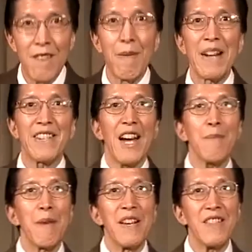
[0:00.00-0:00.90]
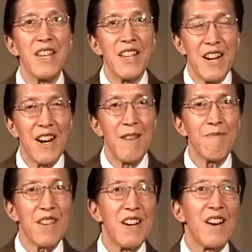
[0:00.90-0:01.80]
by tapping the
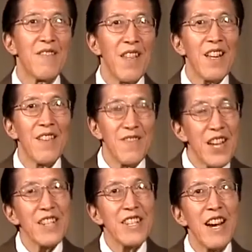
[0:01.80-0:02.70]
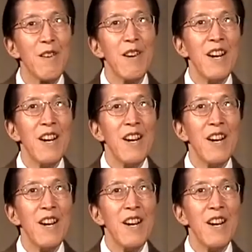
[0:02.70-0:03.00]
things. Now,